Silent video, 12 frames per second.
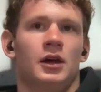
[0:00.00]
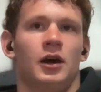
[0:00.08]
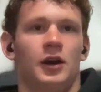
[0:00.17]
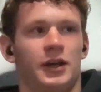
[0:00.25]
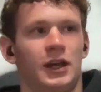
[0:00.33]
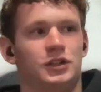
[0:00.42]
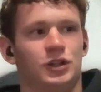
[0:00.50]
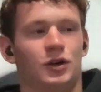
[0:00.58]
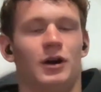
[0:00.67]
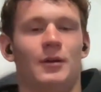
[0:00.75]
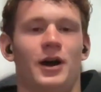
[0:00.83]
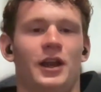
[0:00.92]
okay, cool,
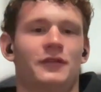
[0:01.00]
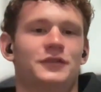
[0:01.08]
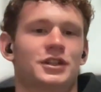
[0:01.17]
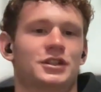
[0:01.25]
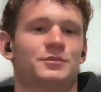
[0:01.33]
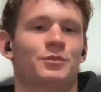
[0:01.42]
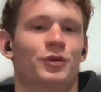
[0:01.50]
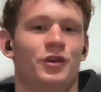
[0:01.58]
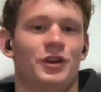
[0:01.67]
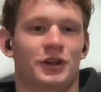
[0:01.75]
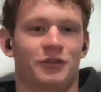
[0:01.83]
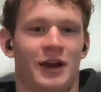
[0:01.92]
I might have just
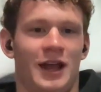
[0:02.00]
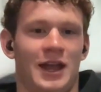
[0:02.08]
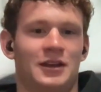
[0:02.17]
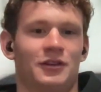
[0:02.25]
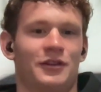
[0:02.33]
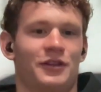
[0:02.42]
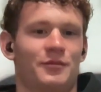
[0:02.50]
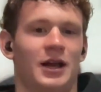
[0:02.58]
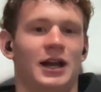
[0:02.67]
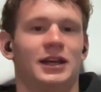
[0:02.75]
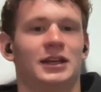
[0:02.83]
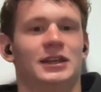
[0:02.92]
burned $1,000 on this
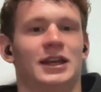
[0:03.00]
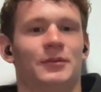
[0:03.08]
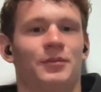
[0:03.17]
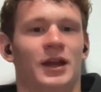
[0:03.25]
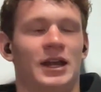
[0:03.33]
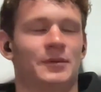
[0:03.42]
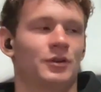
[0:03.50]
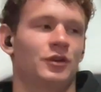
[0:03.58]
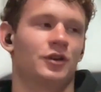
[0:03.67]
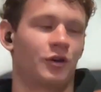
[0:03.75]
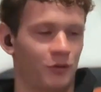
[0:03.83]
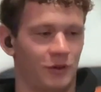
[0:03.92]
marketing campaign, but
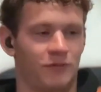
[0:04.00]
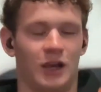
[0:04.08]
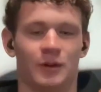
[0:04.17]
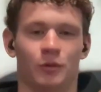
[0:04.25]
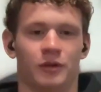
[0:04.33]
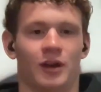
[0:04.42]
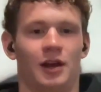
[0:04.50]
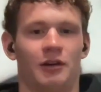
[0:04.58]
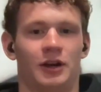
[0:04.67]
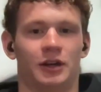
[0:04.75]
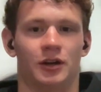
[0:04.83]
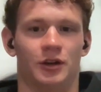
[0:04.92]
look at all this valuable data
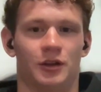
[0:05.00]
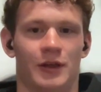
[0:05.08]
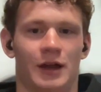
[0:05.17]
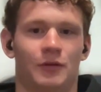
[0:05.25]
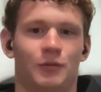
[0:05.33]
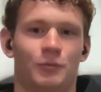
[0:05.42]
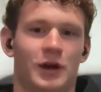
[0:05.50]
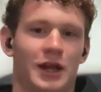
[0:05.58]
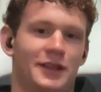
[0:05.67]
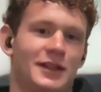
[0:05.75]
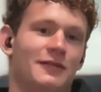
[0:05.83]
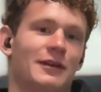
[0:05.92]
I got, that when I
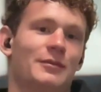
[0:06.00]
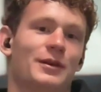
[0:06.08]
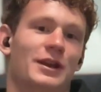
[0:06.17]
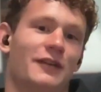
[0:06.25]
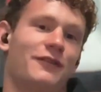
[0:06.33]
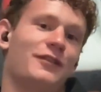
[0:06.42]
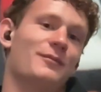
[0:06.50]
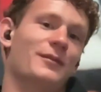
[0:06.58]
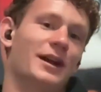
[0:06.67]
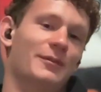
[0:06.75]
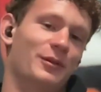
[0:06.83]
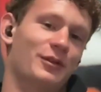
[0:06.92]
save up enough from
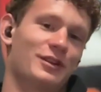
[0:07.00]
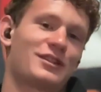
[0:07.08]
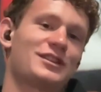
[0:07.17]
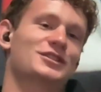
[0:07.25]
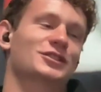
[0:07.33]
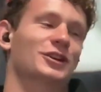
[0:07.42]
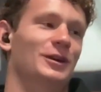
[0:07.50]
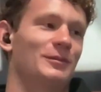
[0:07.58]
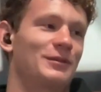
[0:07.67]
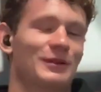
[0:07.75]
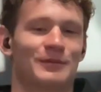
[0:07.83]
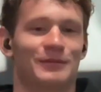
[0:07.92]
my barista
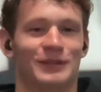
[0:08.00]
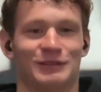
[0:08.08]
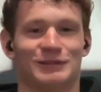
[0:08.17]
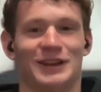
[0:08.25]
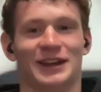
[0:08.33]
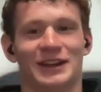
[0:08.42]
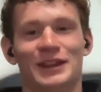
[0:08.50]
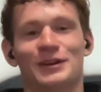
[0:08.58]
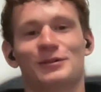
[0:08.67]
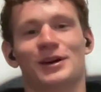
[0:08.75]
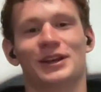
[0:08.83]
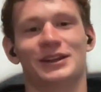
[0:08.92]
job to run another
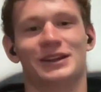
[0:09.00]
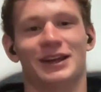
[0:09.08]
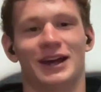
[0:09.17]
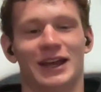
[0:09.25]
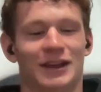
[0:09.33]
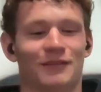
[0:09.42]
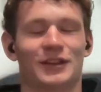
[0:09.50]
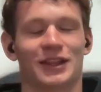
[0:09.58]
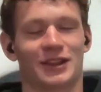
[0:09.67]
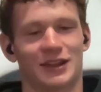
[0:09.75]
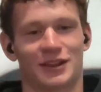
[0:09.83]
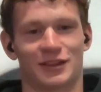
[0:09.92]
one, I have
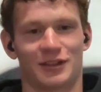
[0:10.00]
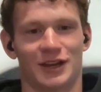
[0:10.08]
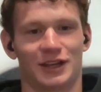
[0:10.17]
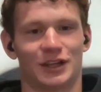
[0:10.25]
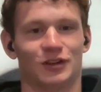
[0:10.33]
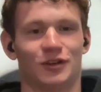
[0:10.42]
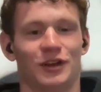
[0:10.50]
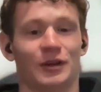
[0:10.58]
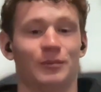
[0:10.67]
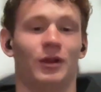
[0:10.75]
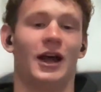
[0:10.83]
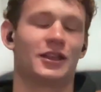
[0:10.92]
these lessons that I can learn and
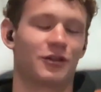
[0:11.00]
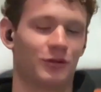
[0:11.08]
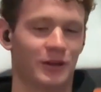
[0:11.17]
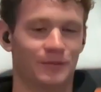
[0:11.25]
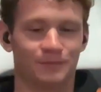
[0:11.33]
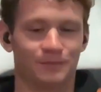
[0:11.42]
apply to it.